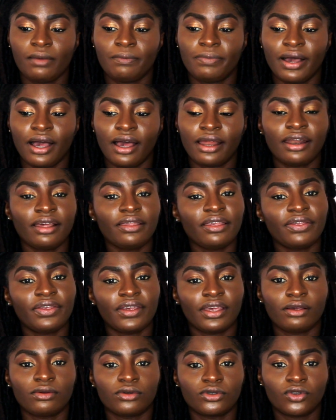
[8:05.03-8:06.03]
But another
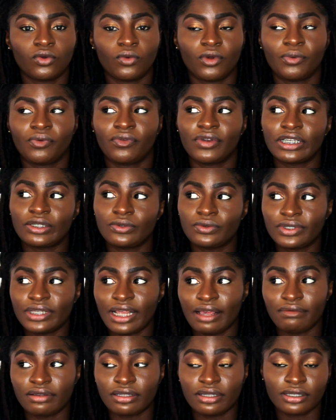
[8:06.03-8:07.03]
thing also with professional
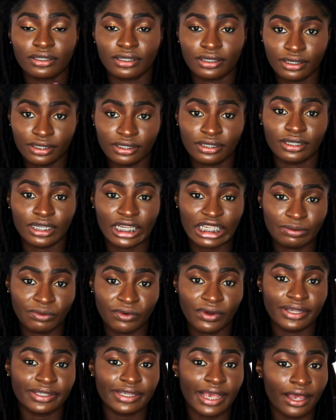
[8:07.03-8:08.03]
services, and this is an
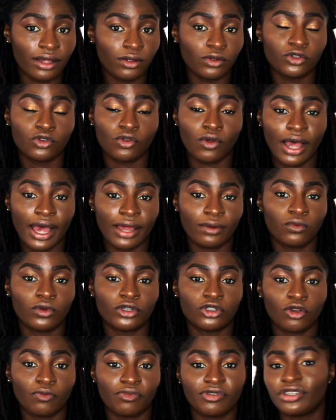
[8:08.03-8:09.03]
experience I also had,
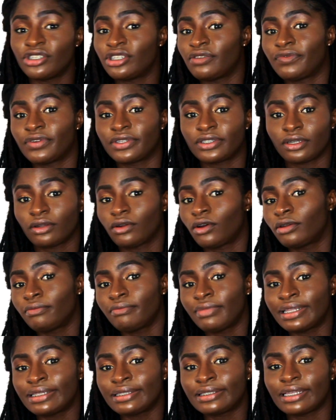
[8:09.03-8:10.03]
was opportunity for
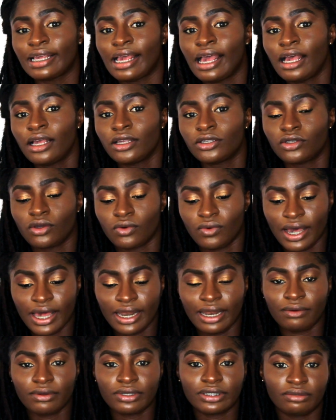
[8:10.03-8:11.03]
secondments. So
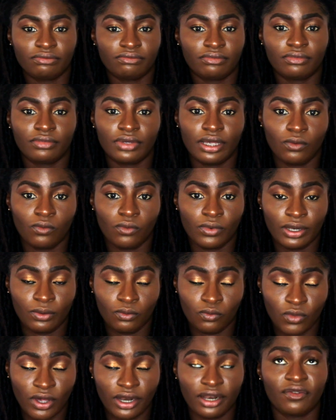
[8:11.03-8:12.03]
while I was in
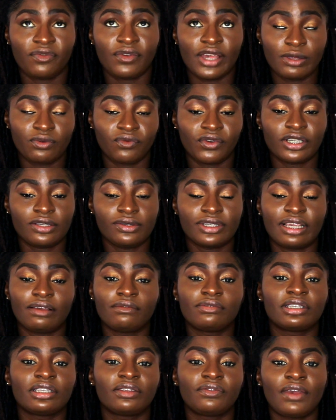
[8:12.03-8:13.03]
what the first professional
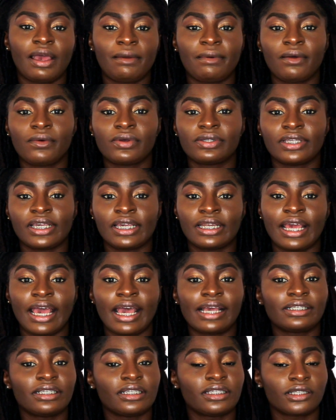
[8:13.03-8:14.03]
services firm I was in,
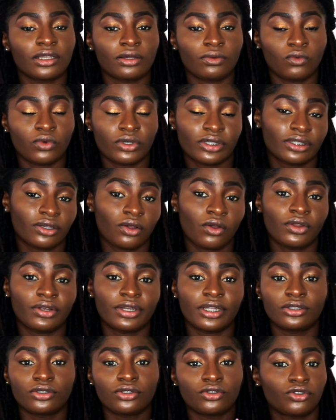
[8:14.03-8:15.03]
I actually was
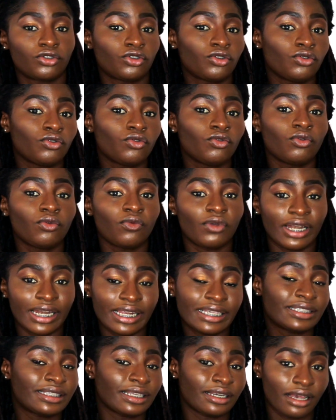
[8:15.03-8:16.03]
seconded to two
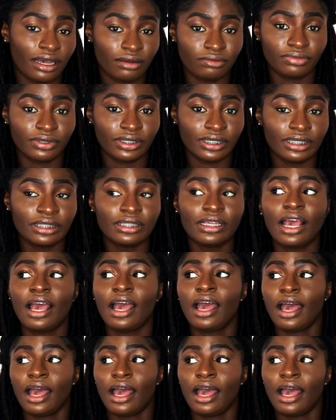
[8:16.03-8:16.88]
listed companies.